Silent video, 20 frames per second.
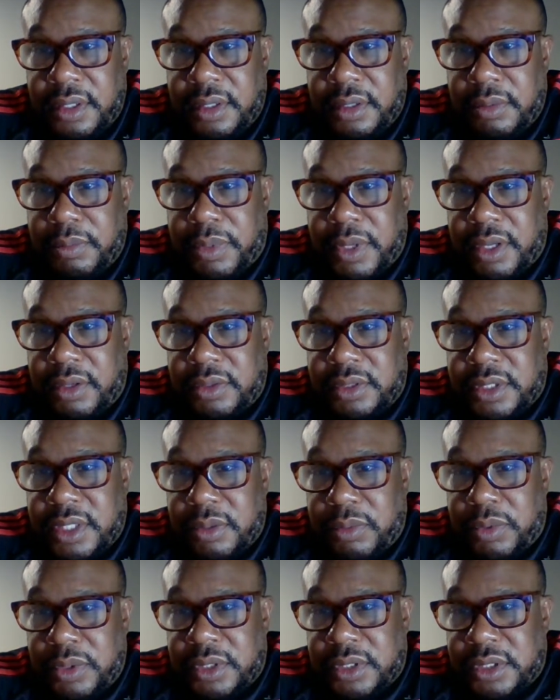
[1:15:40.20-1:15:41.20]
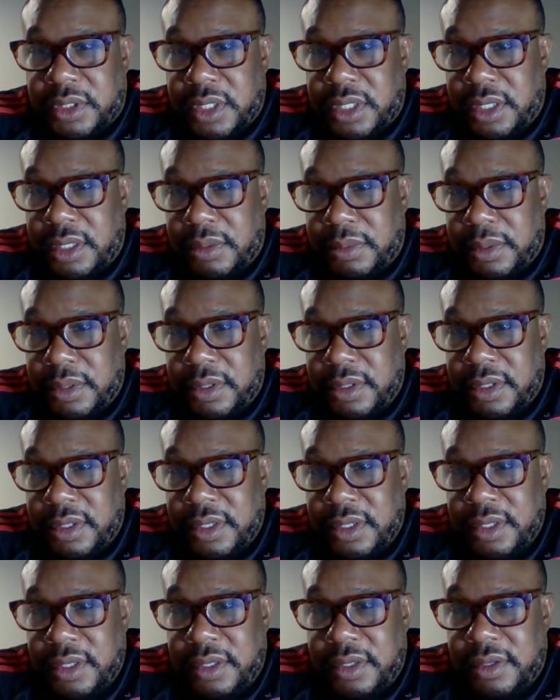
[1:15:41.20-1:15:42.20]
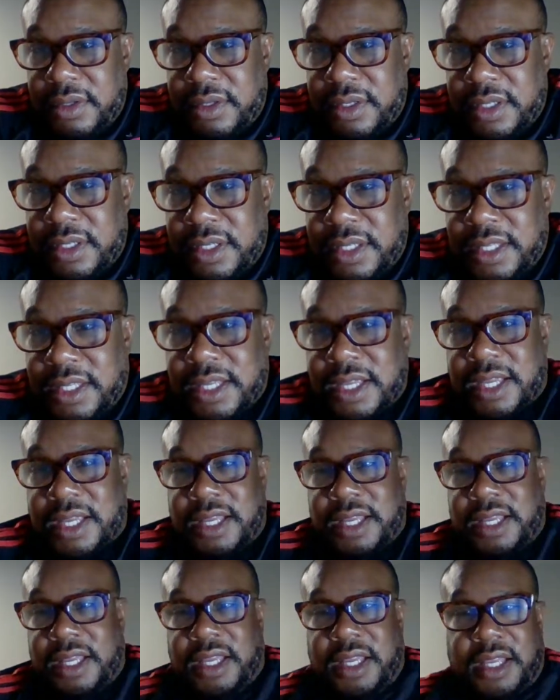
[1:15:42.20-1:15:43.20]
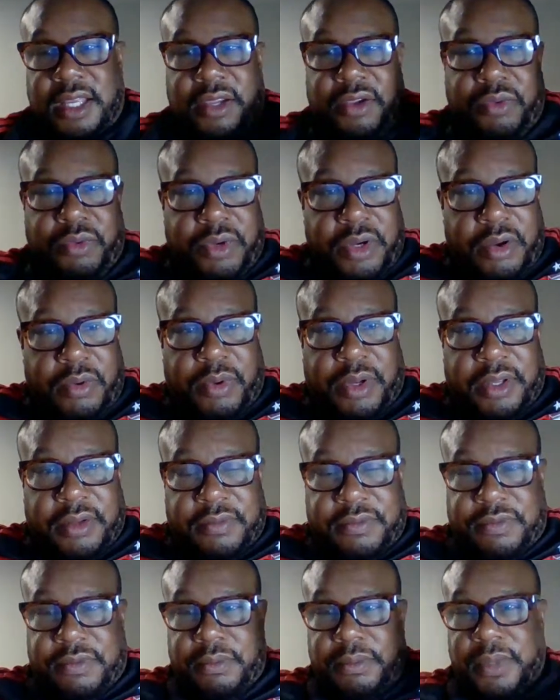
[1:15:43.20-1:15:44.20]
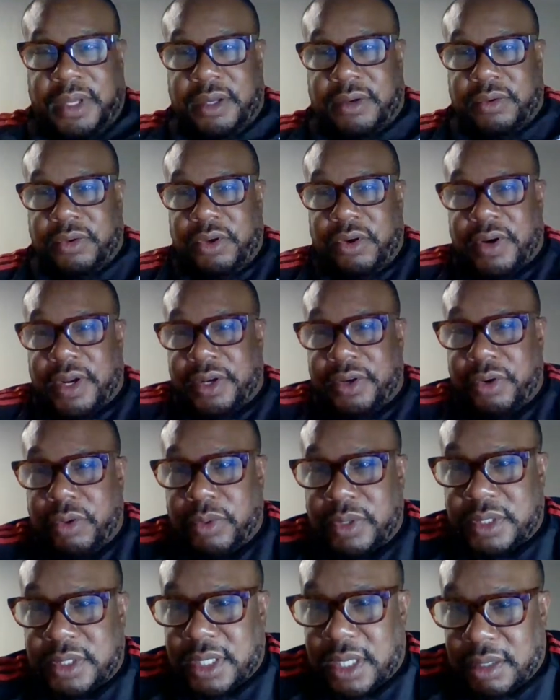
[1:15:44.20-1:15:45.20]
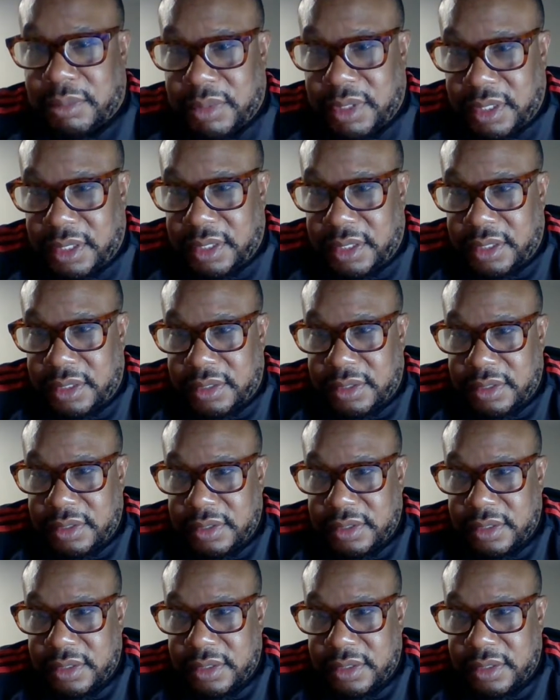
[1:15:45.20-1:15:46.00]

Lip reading: Bell said, what's up? Yeah, you know it. Flamingo, you already know what time it is.